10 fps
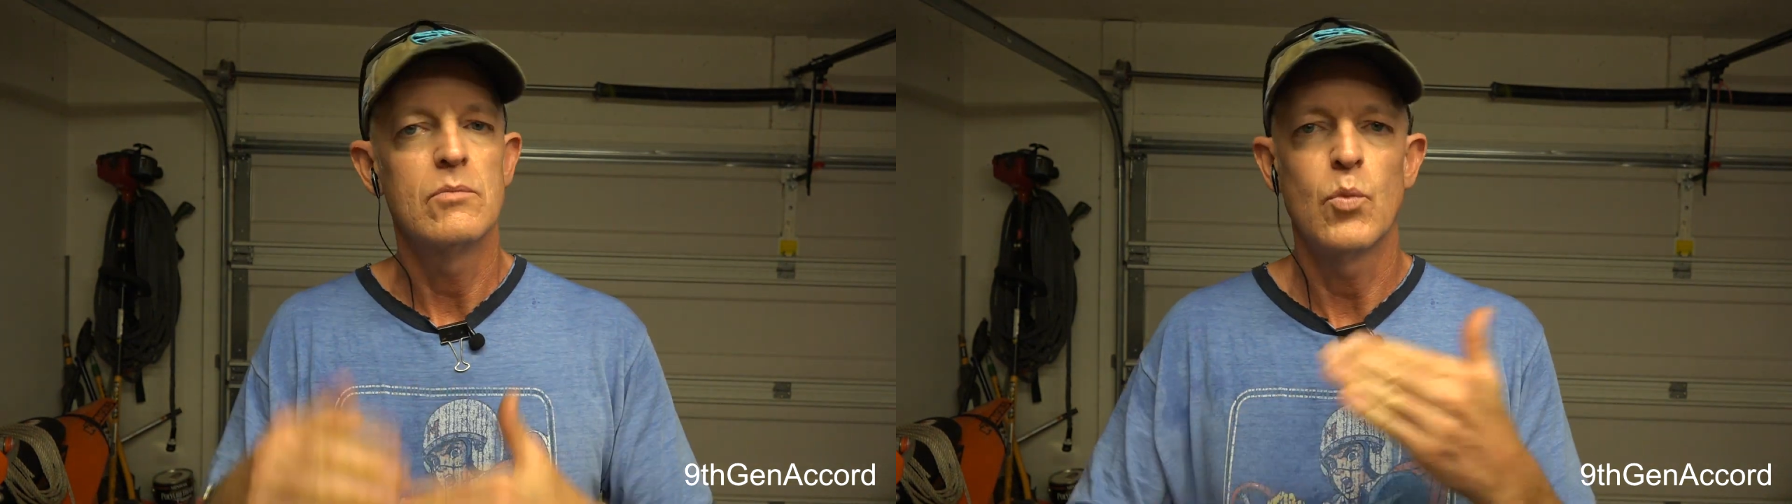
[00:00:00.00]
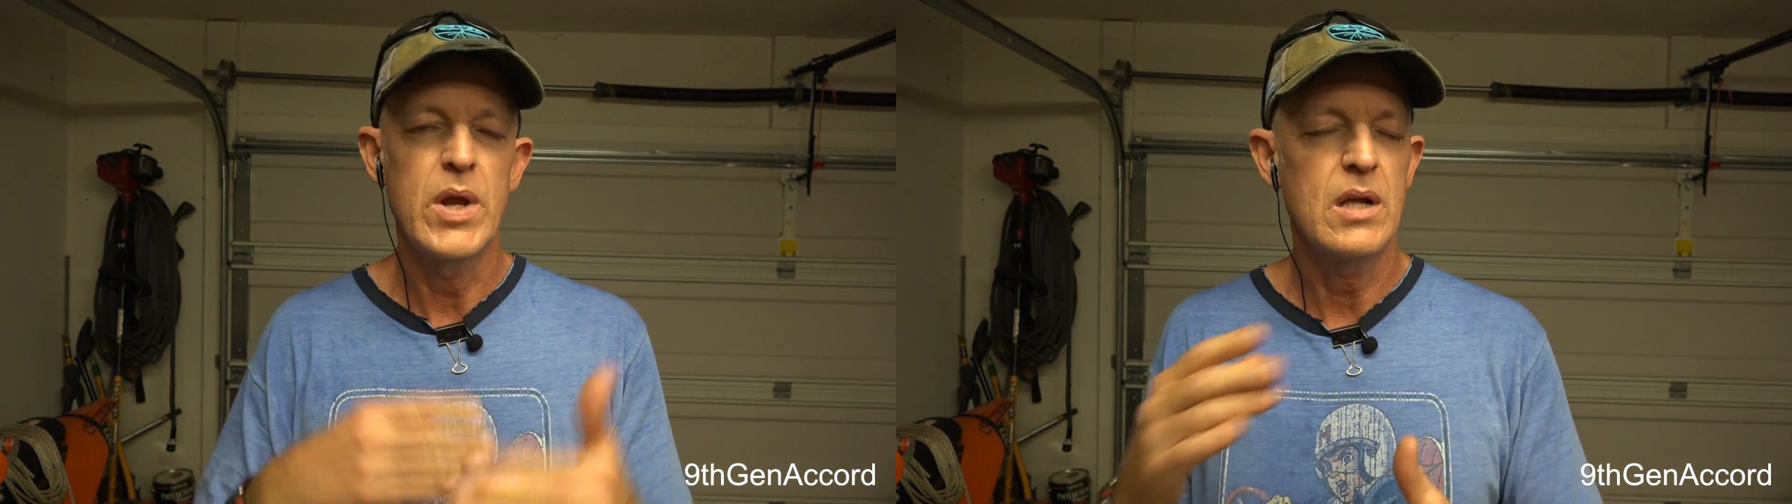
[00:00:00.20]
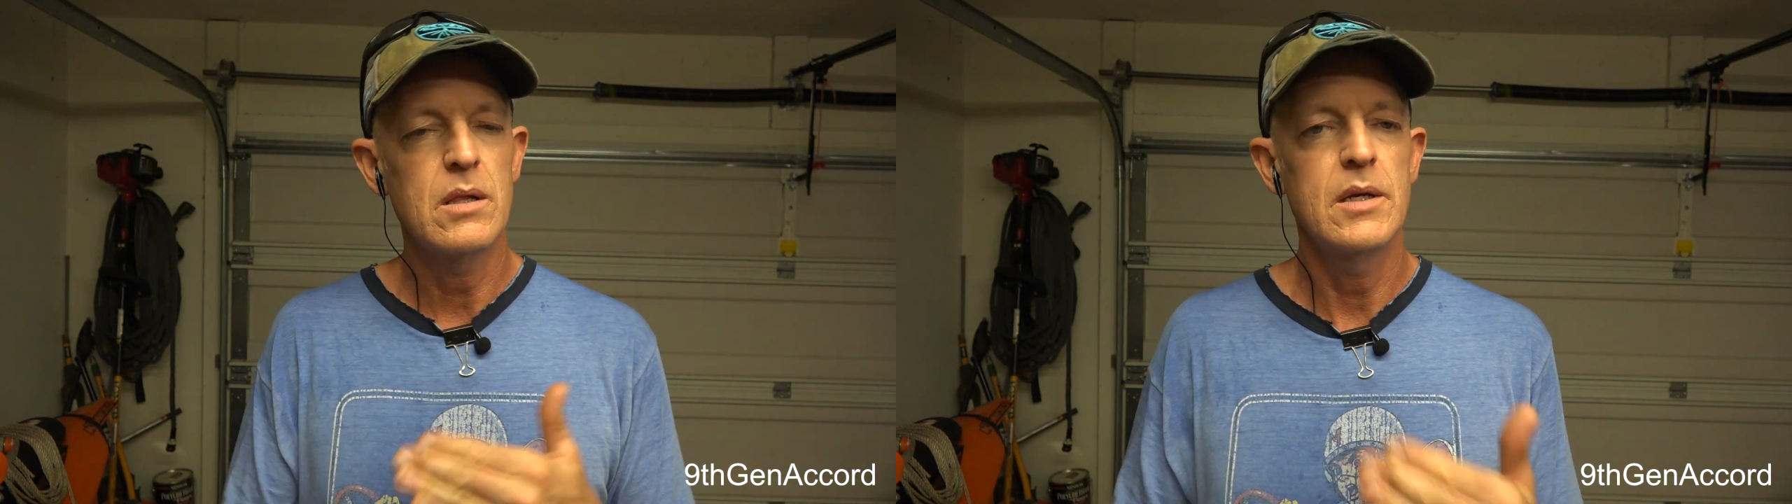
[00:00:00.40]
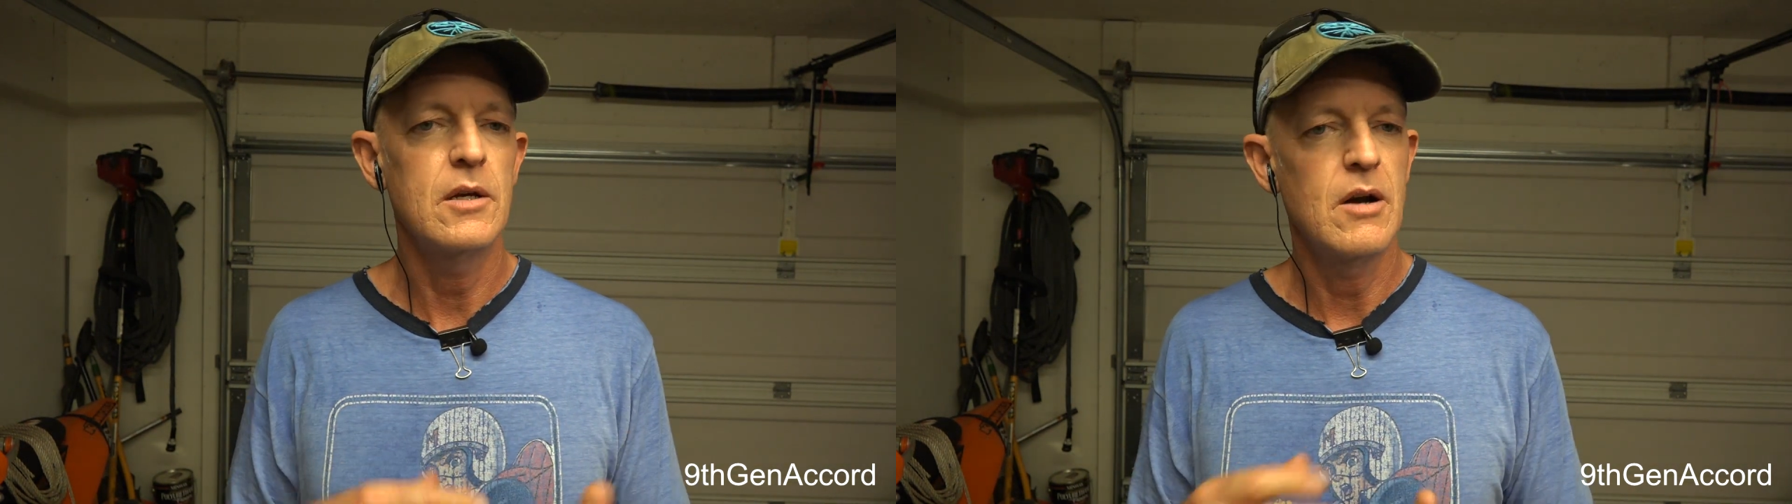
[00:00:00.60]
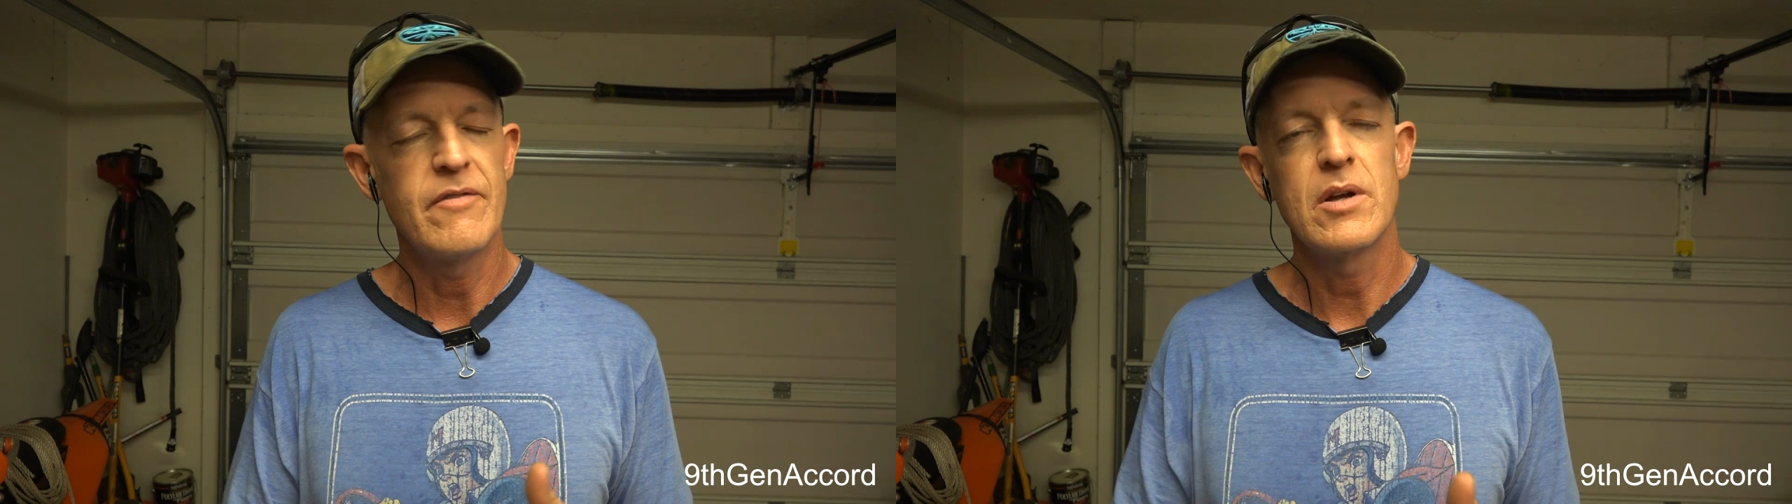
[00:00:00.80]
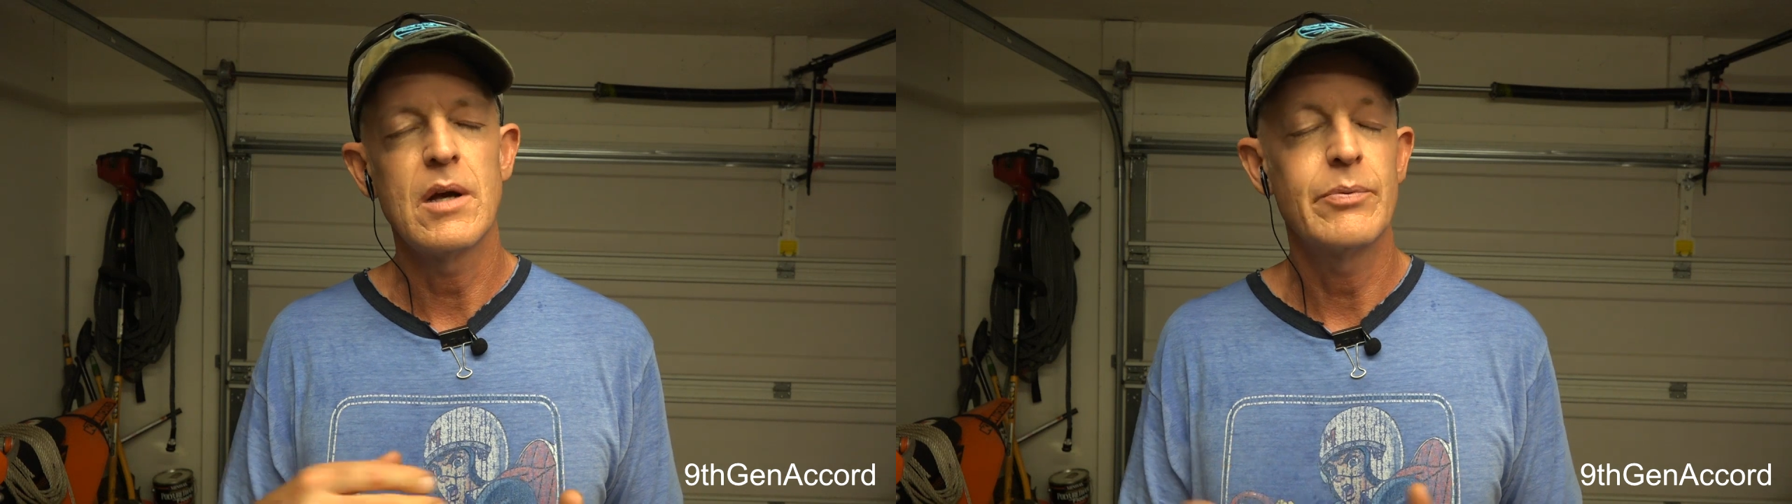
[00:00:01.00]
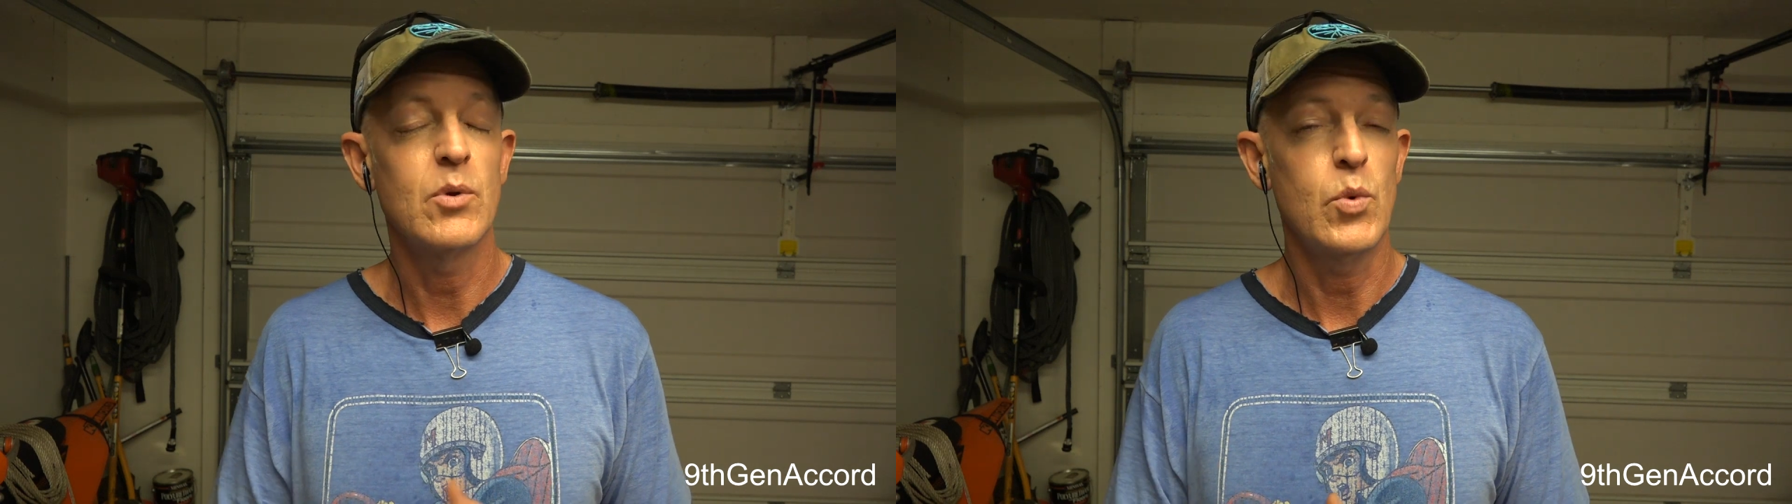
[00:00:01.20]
weekly or every couple of